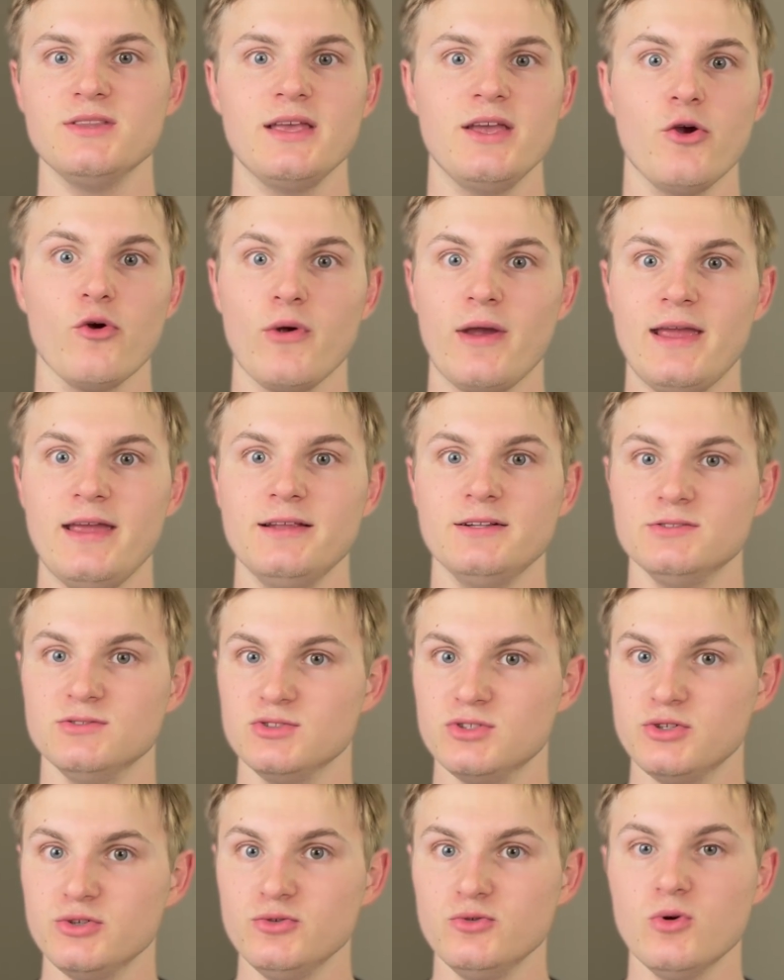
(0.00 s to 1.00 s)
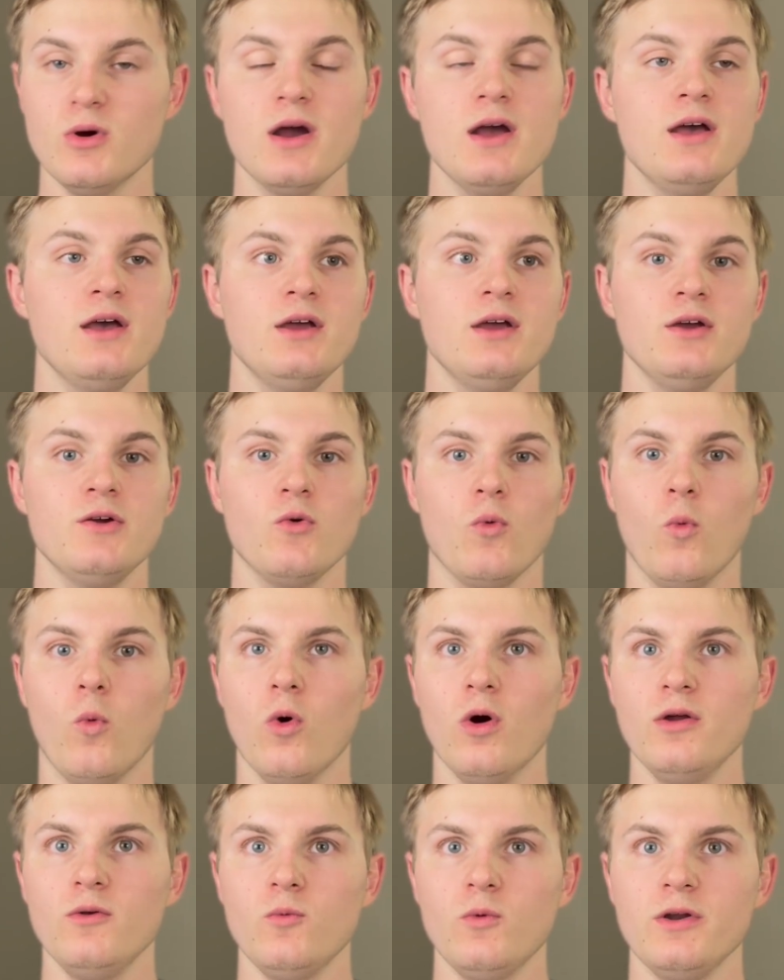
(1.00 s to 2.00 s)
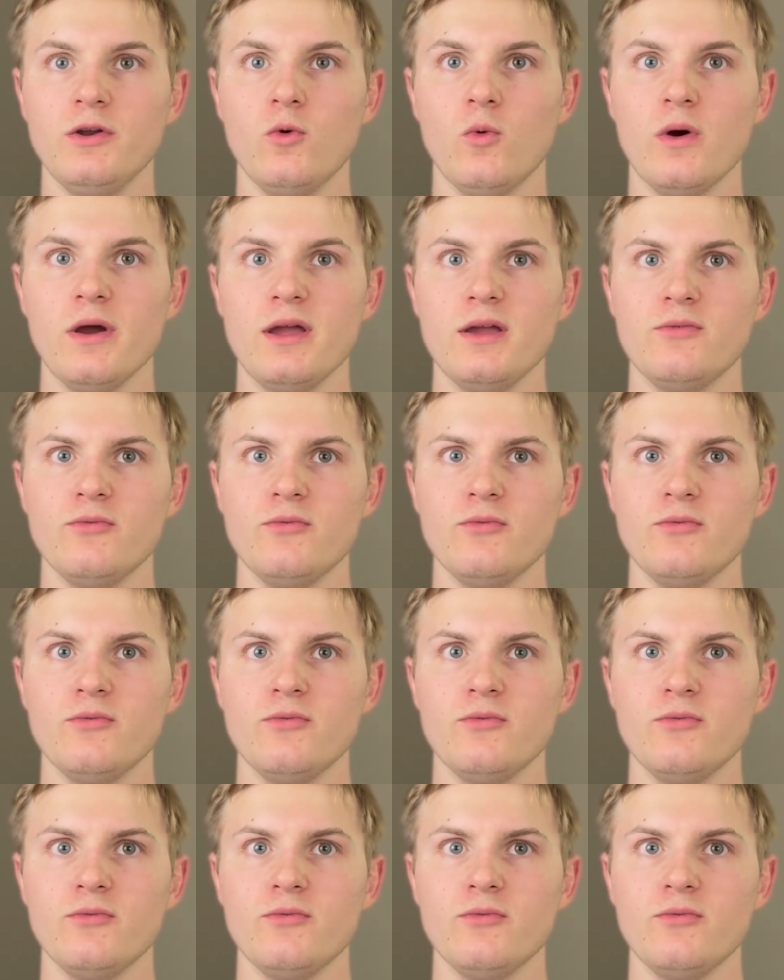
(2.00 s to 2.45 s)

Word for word: They are 8 and 2 one win away